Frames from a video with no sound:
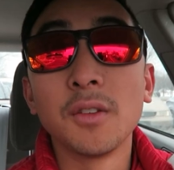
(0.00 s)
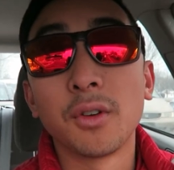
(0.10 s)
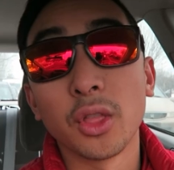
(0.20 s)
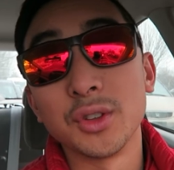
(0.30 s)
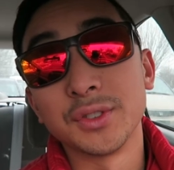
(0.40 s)

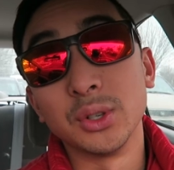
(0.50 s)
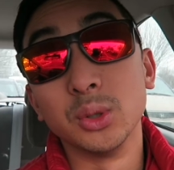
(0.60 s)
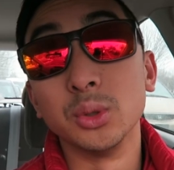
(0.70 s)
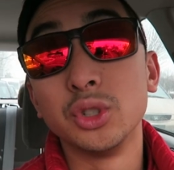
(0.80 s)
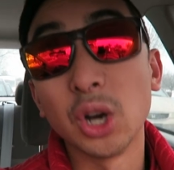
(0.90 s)
For those of
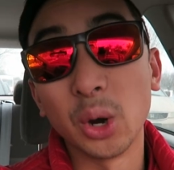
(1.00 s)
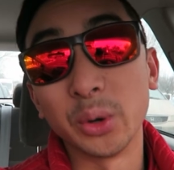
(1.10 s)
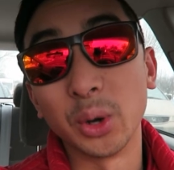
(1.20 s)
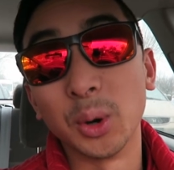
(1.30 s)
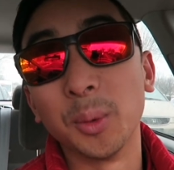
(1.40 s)
you who
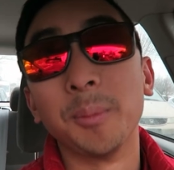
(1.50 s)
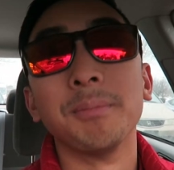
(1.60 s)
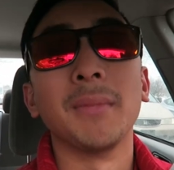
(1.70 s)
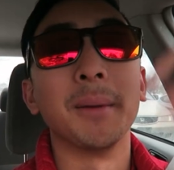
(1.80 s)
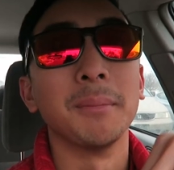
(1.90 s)
don't know,
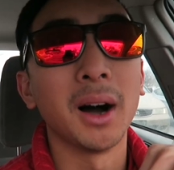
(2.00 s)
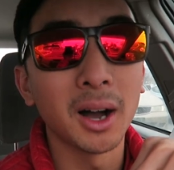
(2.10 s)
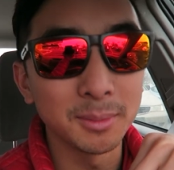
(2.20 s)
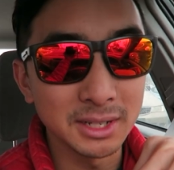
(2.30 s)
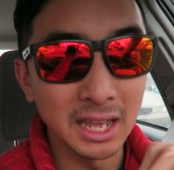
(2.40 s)
my
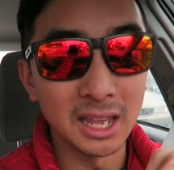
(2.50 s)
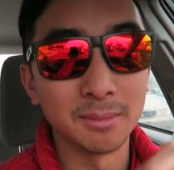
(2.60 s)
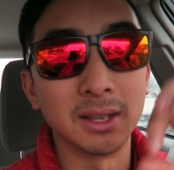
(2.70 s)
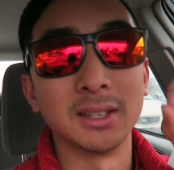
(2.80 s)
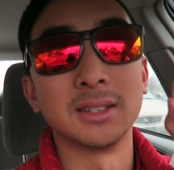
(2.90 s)
mom's
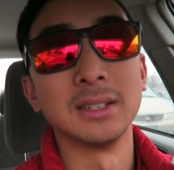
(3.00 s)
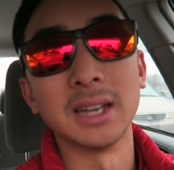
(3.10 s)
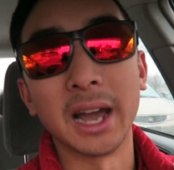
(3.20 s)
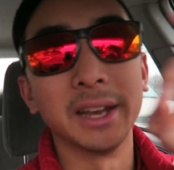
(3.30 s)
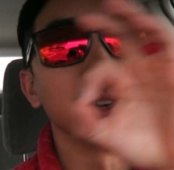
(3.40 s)
name is
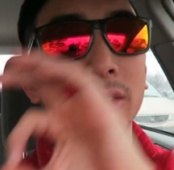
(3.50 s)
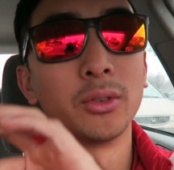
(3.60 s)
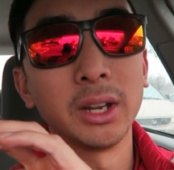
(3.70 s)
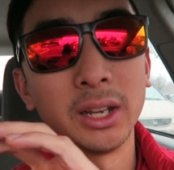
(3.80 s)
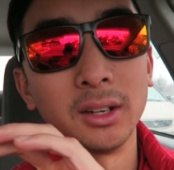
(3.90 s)
Dinah
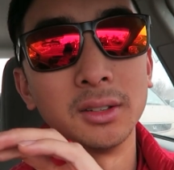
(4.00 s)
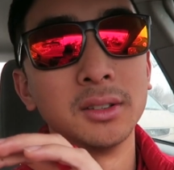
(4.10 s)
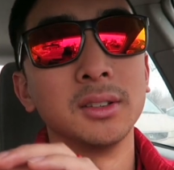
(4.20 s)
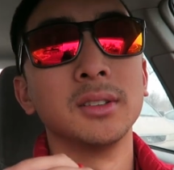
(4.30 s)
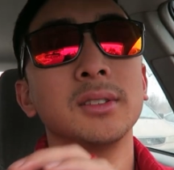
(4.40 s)
Green,
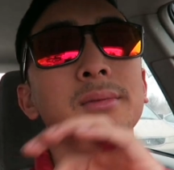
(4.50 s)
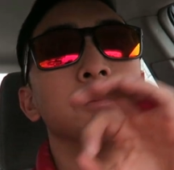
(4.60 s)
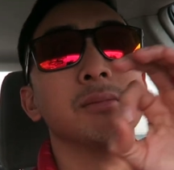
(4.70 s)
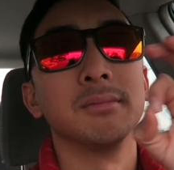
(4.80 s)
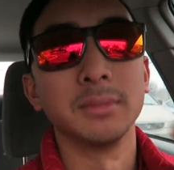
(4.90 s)

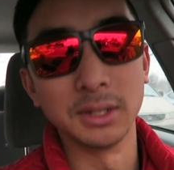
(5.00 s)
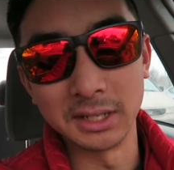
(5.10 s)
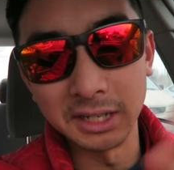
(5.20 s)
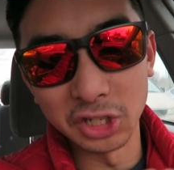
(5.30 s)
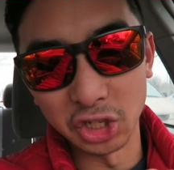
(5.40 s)

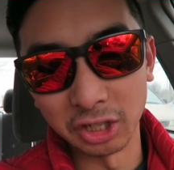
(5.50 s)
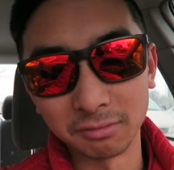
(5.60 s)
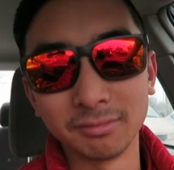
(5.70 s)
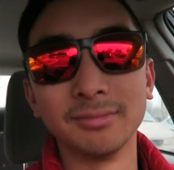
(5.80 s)
DG.